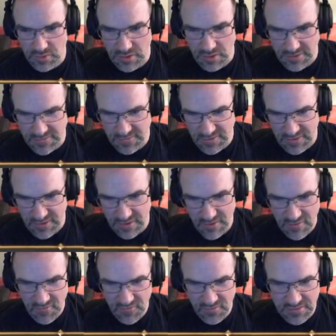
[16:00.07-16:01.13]
gonna leave it
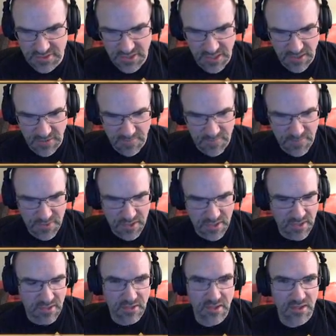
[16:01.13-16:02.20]
there for today.
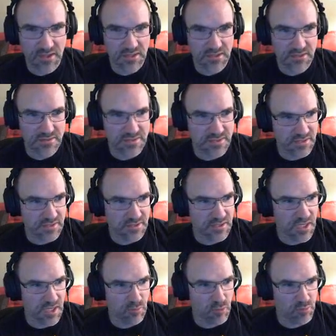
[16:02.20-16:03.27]
And
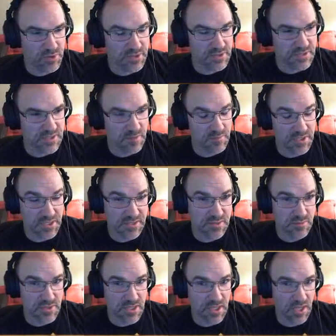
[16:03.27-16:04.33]
yeah, we'll pick this up next
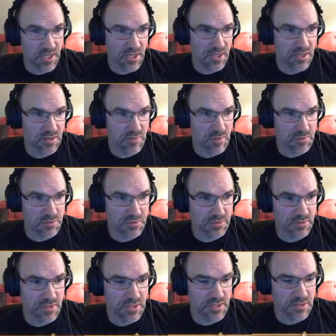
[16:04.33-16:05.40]
week, and we will
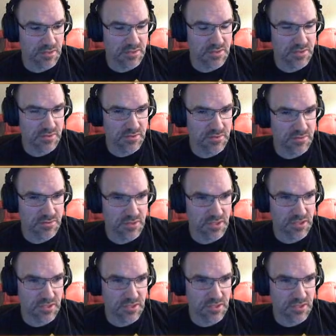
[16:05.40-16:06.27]
look into